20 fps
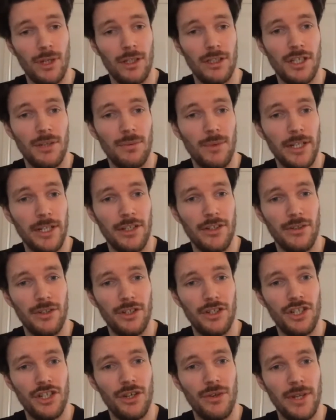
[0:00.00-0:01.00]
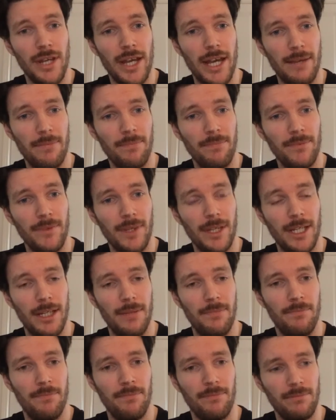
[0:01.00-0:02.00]
So when you're doing the shoot,
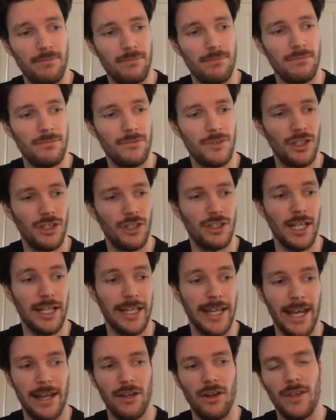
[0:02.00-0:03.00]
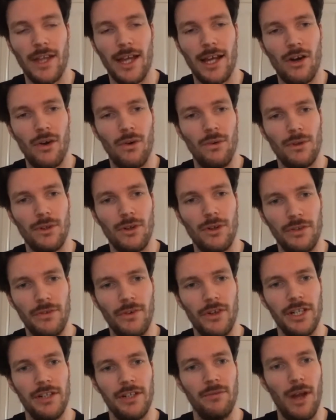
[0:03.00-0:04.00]
just again like that whole kind of
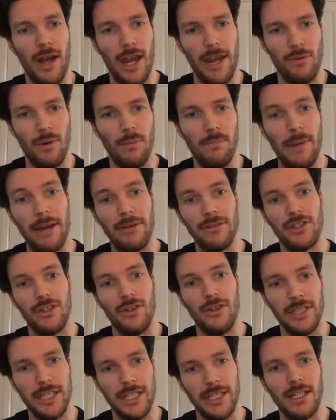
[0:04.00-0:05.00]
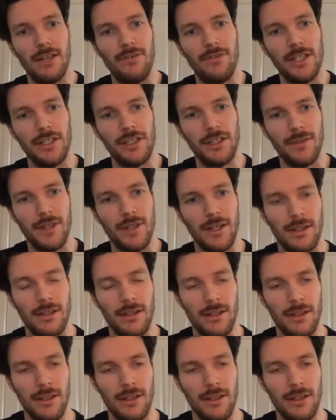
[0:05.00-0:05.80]
idea of like everyone bouncing ideas off each other.